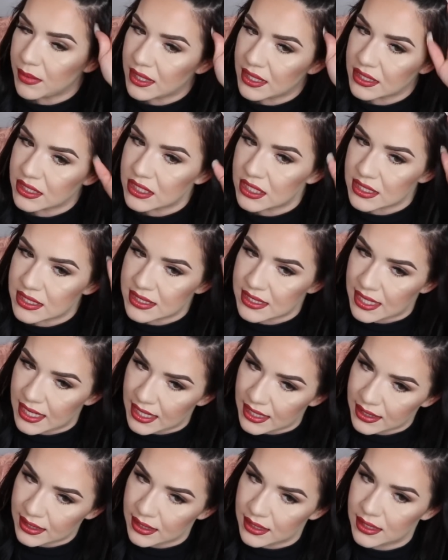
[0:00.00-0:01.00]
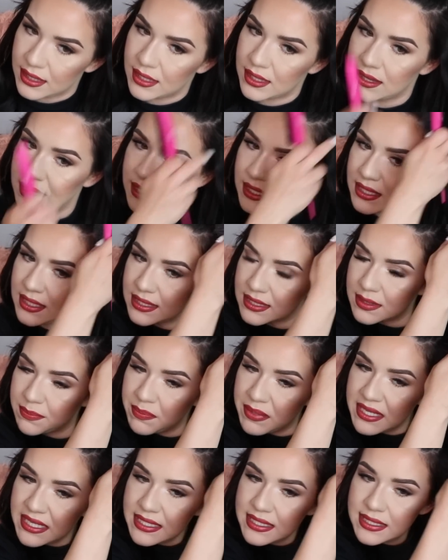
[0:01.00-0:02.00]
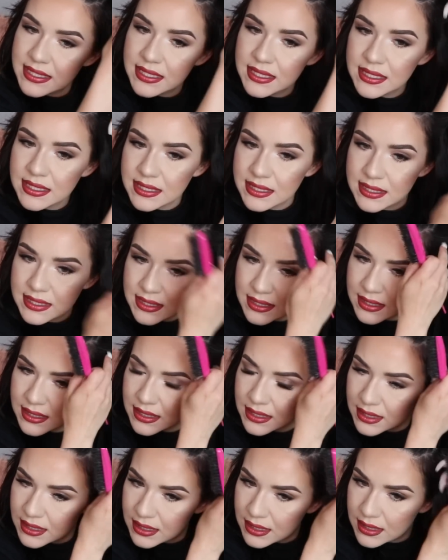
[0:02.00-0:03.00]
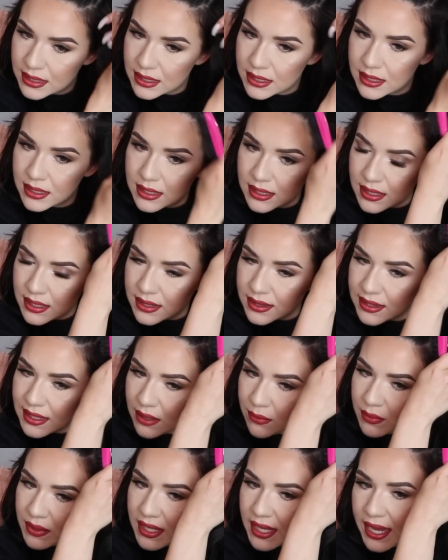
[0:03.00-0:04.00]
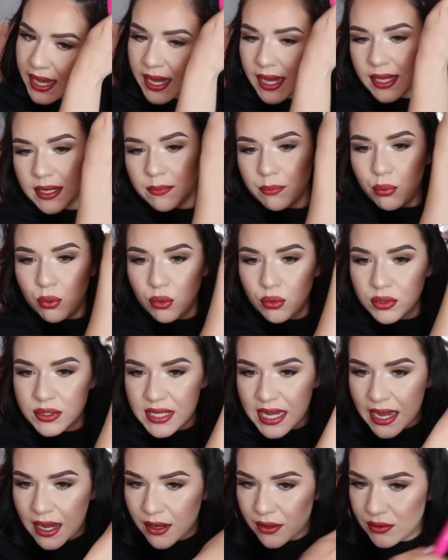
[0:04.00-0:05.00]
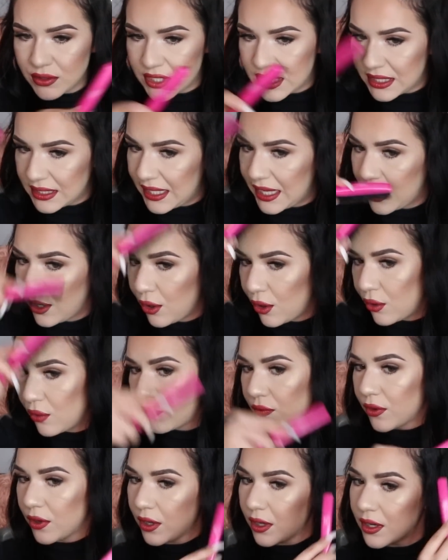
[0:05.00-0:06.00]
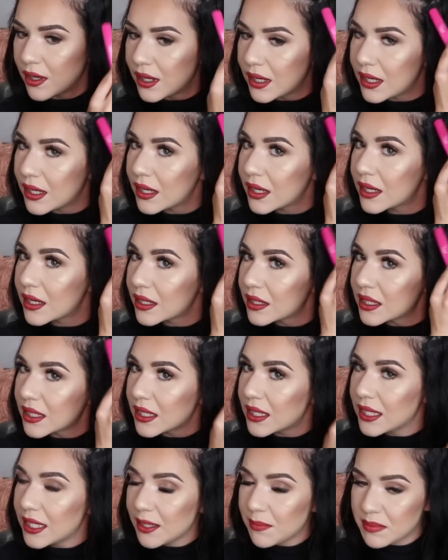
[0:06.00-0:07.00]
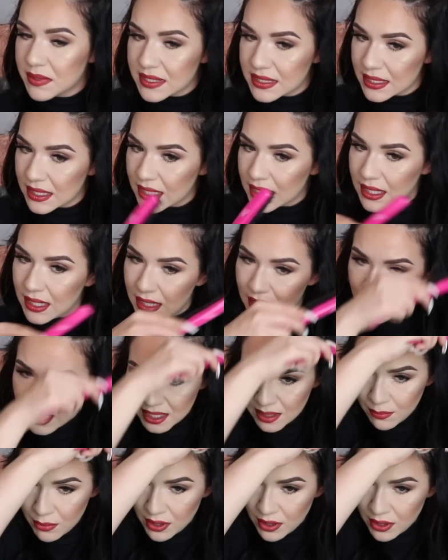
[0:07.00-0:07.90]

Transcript: gonna just take these pieces that we had pulled out to lay over the clips, and I'm